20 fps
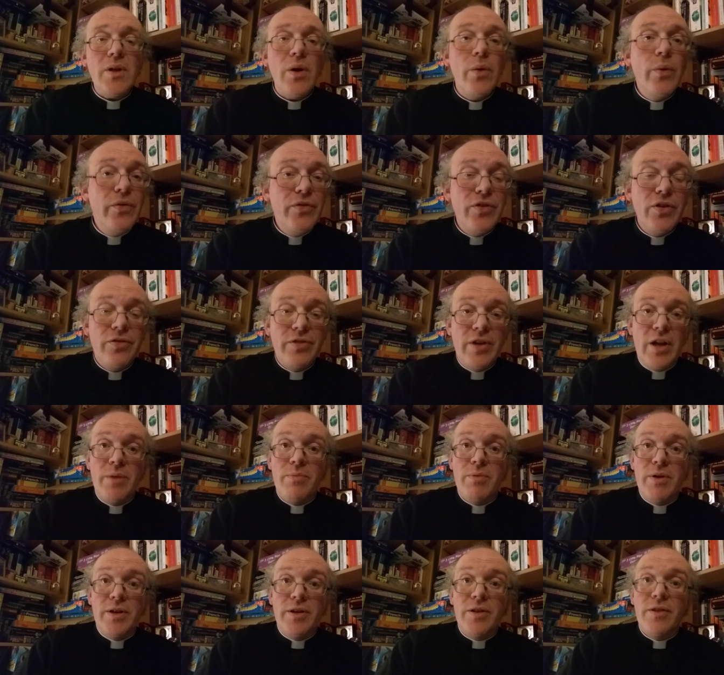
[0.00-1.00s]
We've just
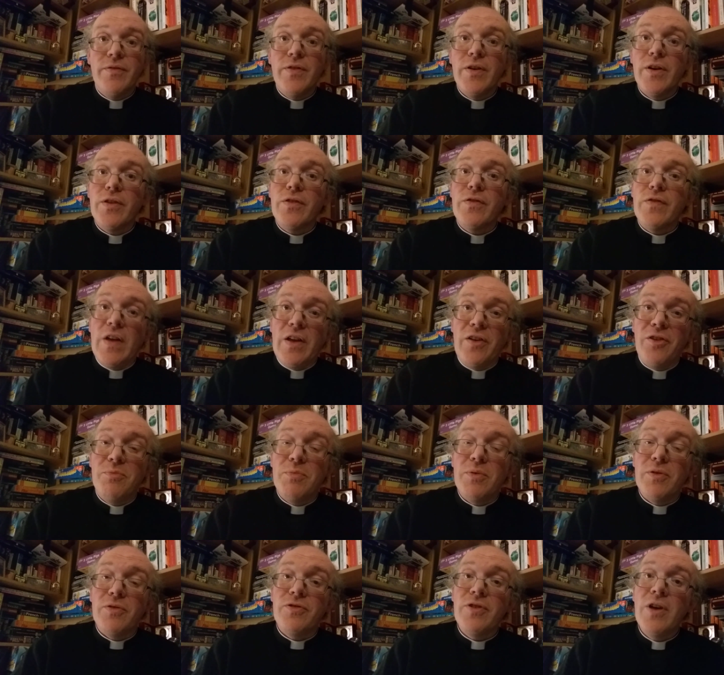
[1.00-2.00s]
celebrated the first
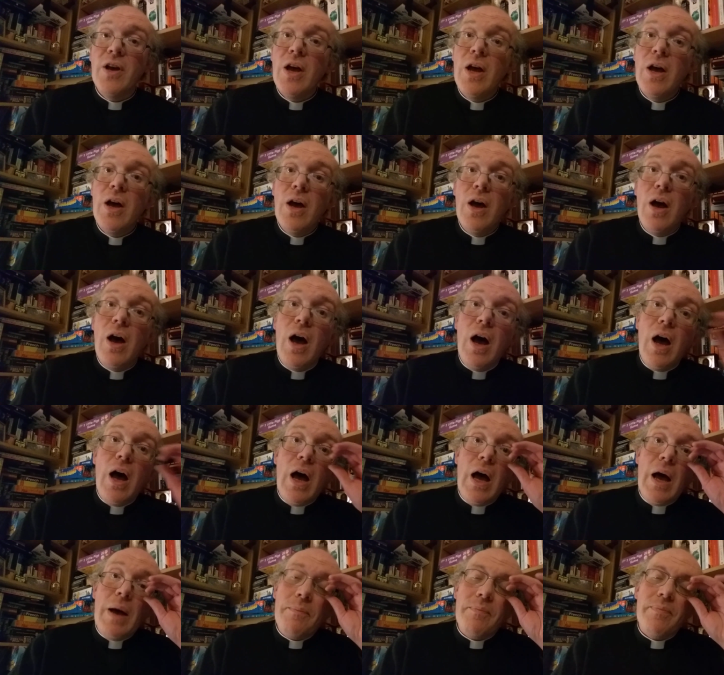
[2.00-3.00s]
Vespers,
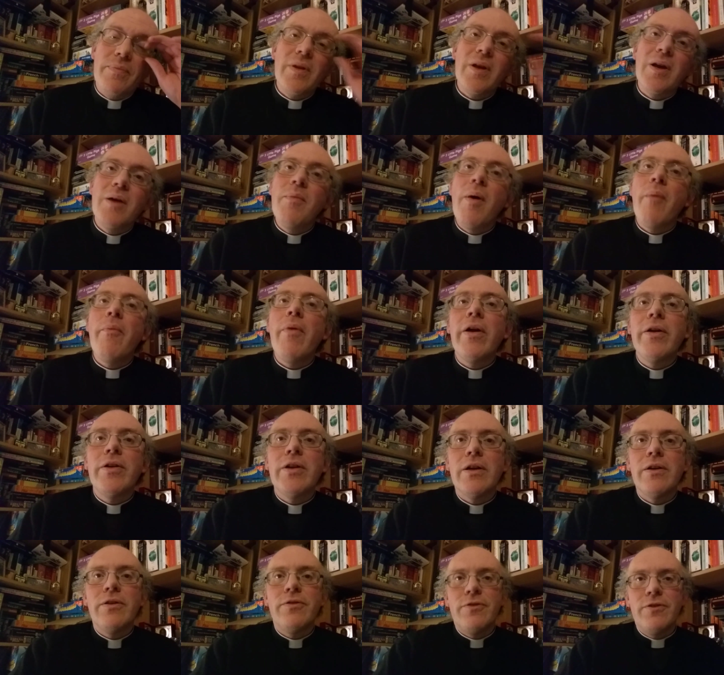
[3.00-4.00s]
um,
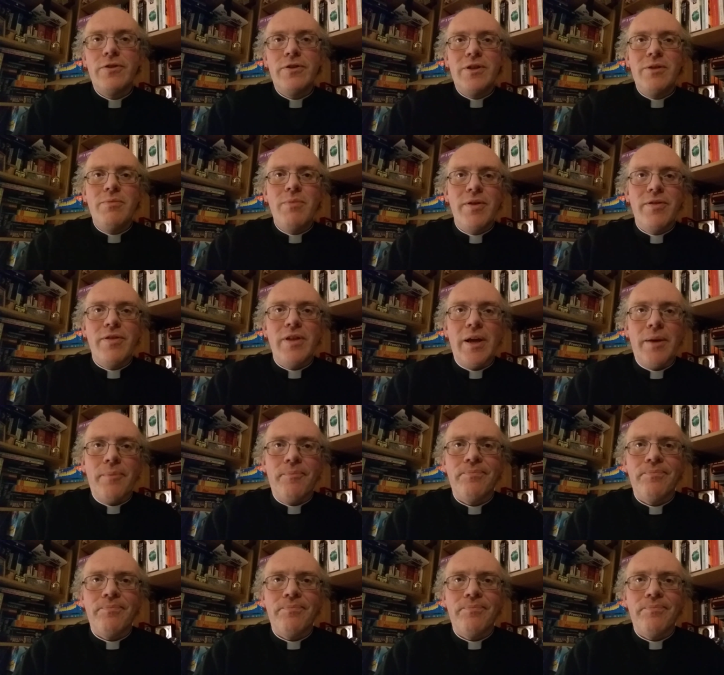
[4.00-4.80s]
commemorating St. Timothy.